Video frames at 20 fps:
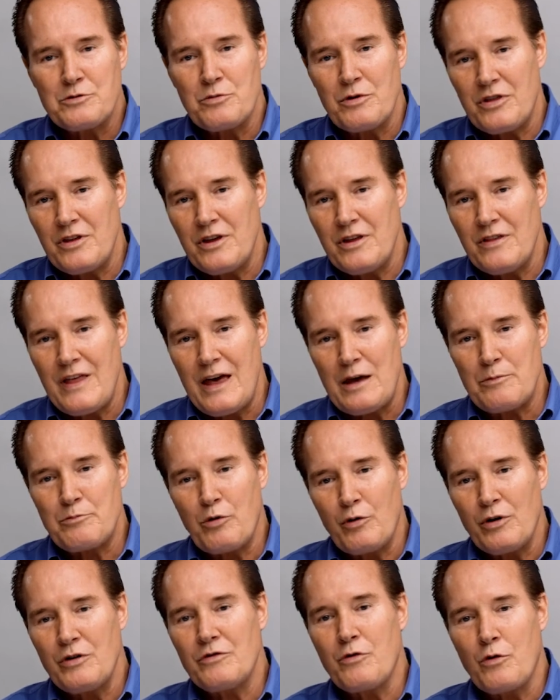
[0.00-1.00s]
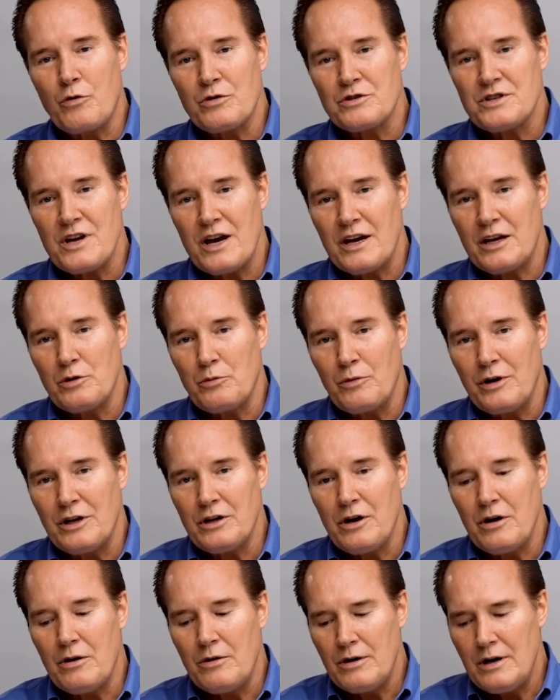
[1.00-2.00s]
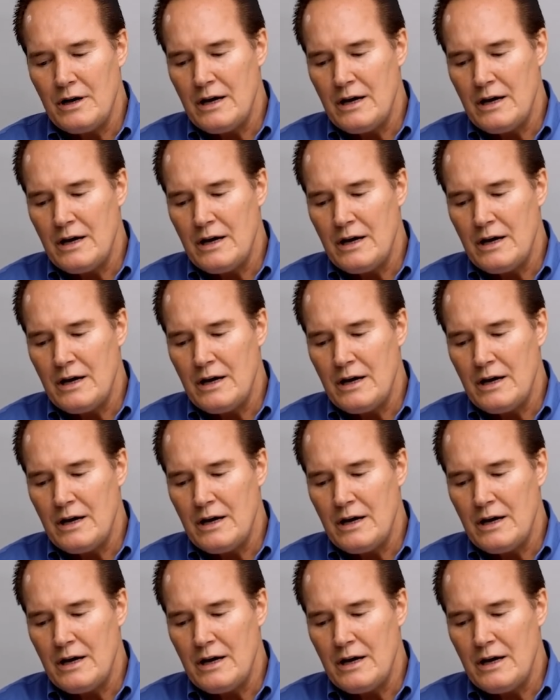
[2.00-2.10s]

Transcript: within that 0.4 second window,